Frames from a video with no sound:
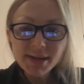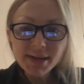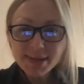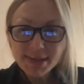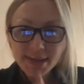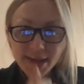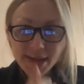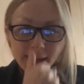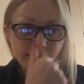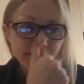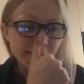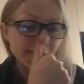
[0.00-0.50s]

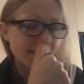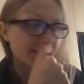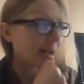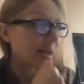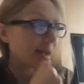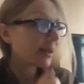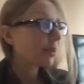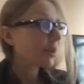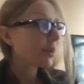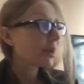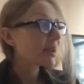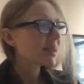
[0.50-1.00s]
set
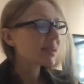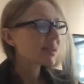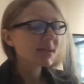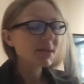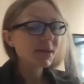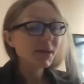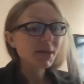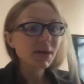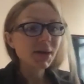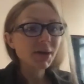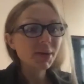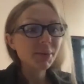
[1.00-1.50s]
that was,
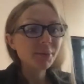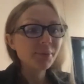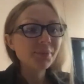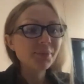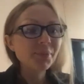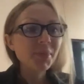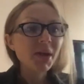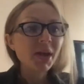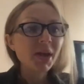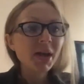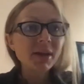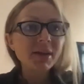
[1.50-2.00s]
um,
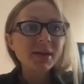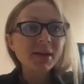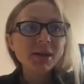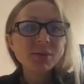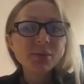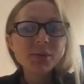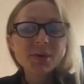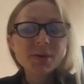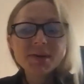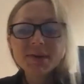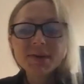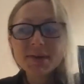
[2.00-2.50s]
that
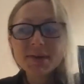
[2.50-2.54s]
was,